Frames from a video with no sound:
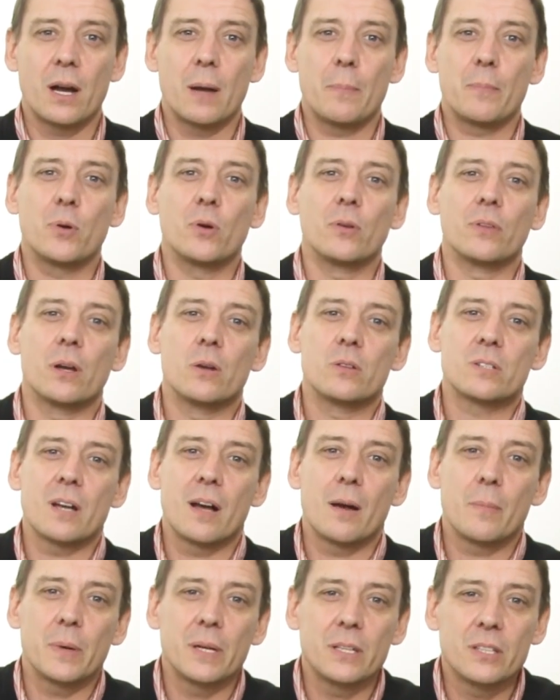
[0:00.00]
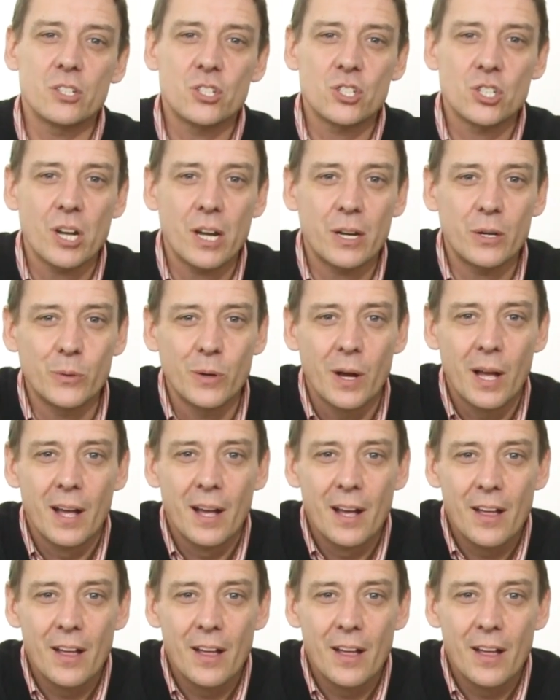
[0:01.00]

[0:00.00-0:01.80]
I put those up in the channel.